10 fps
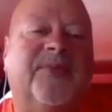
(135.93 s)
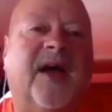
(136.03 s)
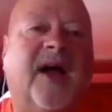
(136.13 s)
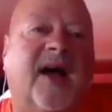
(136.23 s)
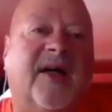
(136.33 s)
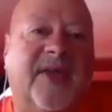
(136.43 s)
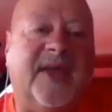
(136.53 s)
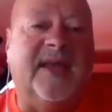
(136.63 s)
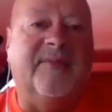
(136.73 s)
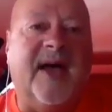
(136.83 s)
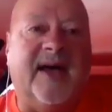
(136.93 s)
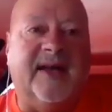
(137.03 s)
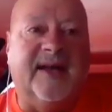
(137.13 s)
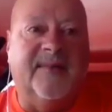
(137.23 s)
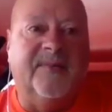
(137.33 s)
that he met
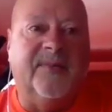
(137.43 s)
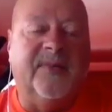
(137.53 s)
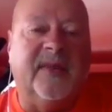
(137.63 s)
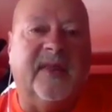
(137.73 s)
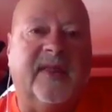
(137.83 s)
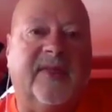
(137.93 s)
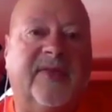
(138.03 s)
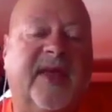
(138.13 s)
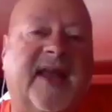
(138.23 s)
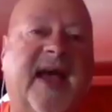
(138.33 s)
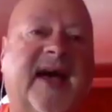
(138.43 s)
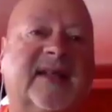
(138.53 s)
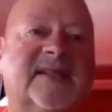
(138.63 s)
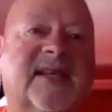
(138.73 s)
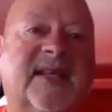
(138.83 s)
that
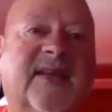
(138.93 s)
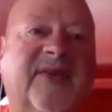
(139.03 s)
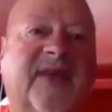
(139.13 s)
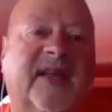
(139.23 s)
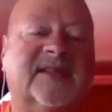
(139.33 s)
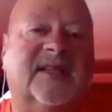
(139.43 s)
had significance.